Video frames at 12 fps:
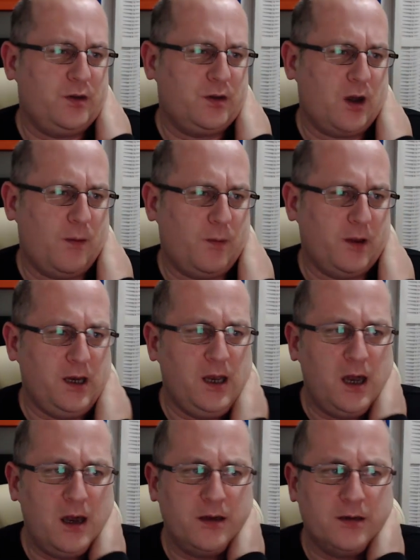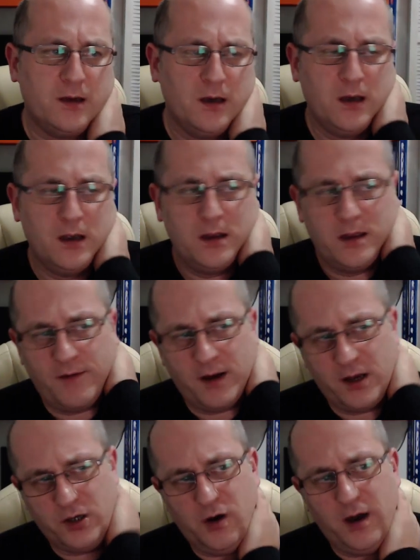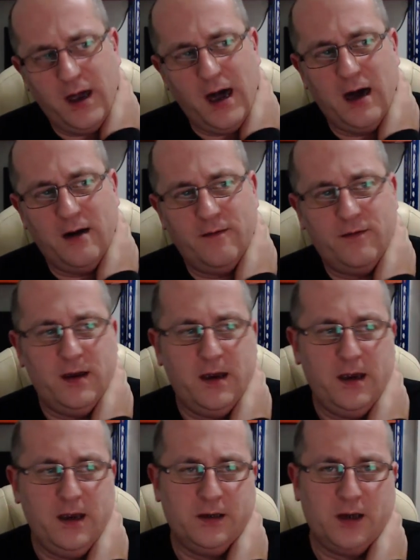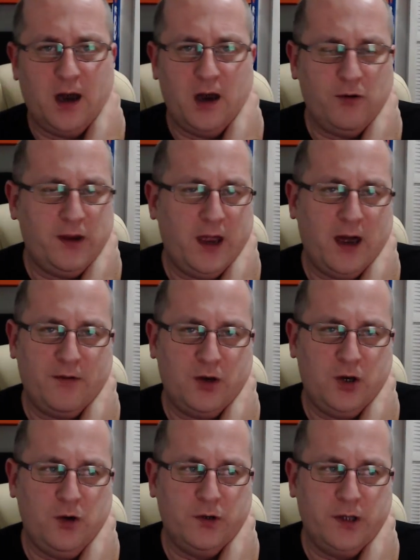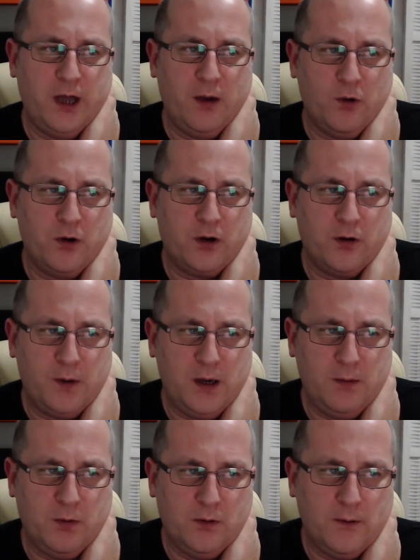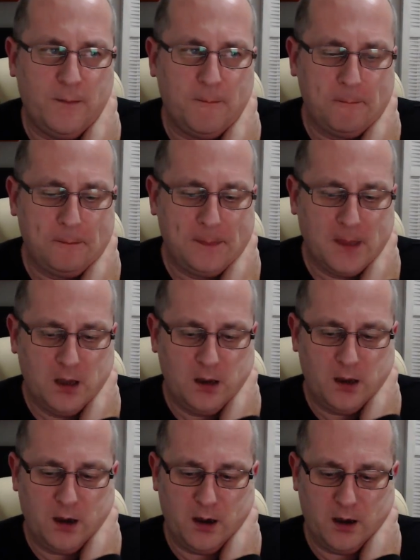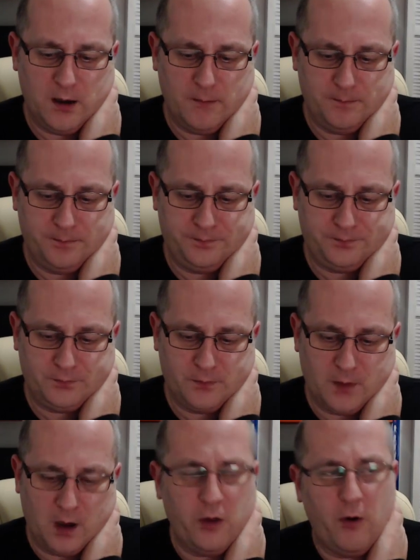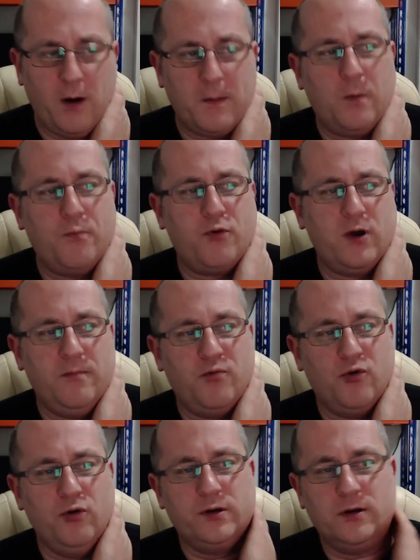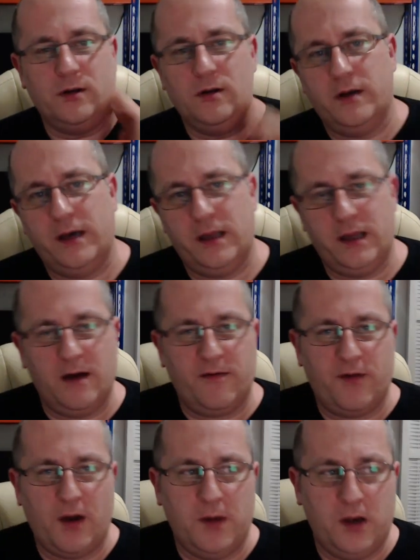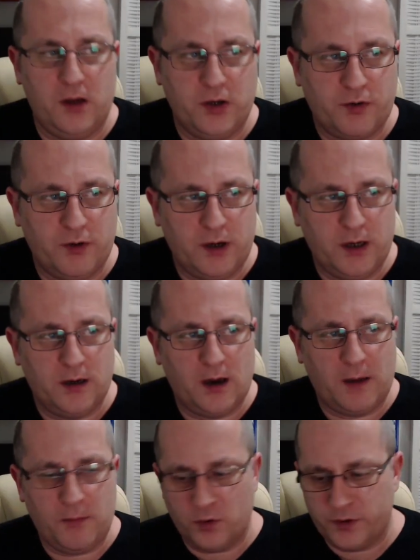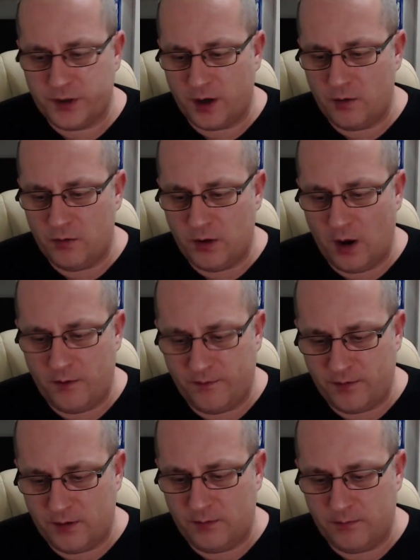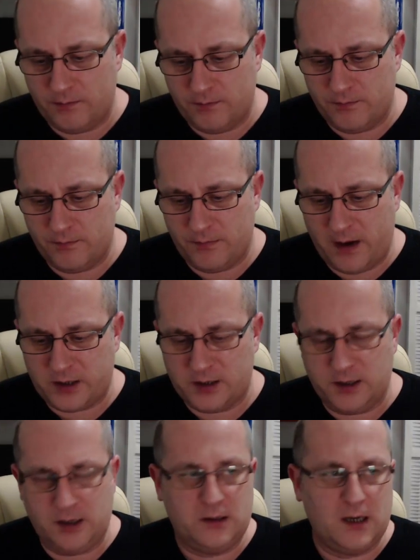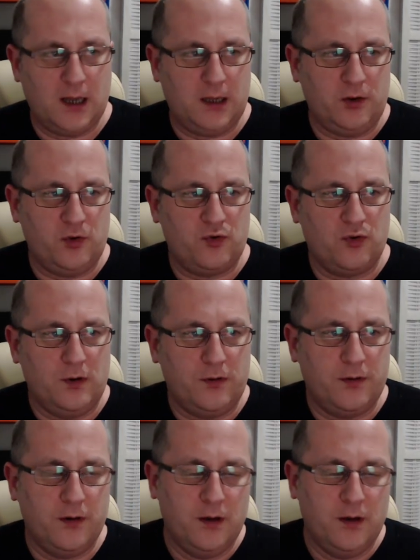couple of years. The advantage I have is I already have a huge network of people. Although I'm pretty brutal in the FM industry, I'm also known for actually telling the truth,